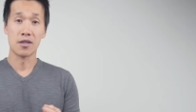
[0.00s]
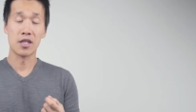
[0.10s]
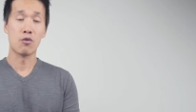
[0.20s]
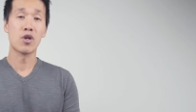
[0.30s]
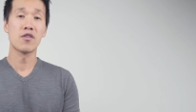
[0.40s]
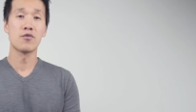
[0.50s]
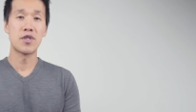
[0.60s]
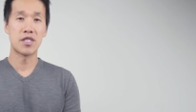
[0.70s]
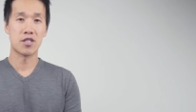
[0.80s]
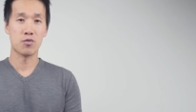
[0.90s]
Now one of the
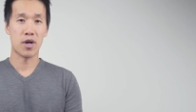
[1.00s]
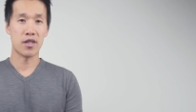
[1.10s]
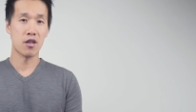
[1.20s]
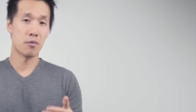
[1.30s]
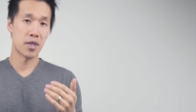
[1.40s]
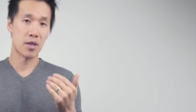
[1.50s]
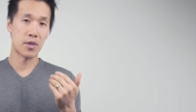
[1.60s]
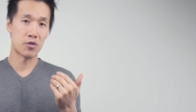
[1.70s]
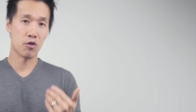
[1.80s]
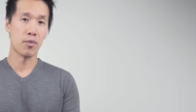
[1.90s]
reasons why they are
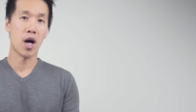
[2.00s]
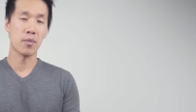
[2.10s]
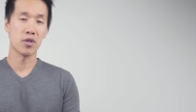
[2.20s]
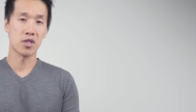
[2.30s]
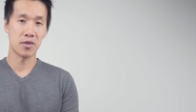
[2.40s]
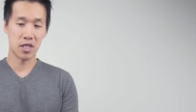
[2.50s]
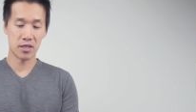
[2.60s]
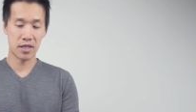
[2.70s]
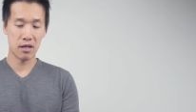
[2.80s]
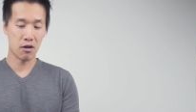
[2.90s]
becoming so popular is
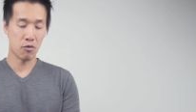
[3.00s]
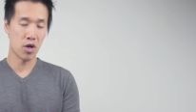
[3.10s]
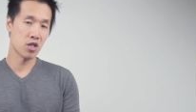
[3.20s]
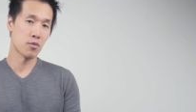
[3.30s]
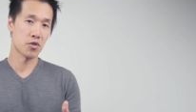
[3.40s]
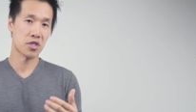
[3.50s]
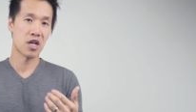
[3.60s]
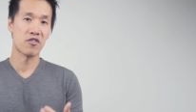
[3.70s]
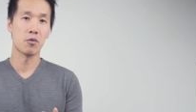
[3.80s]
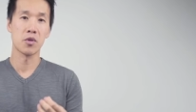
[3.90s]
because they are one of the most
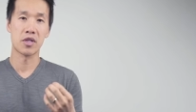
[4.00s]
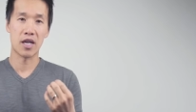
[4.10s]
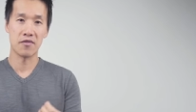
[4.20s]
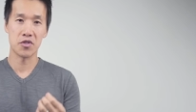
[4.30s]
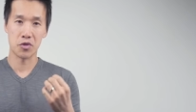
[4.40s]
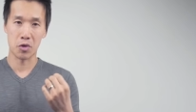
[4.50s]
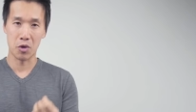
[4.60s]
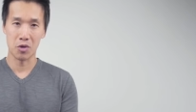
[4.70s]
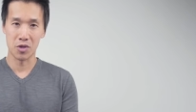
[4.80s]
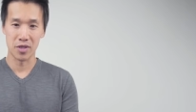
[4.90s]
comfortable knives to
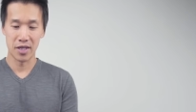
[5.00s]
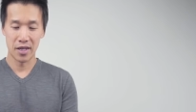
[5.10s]
hold.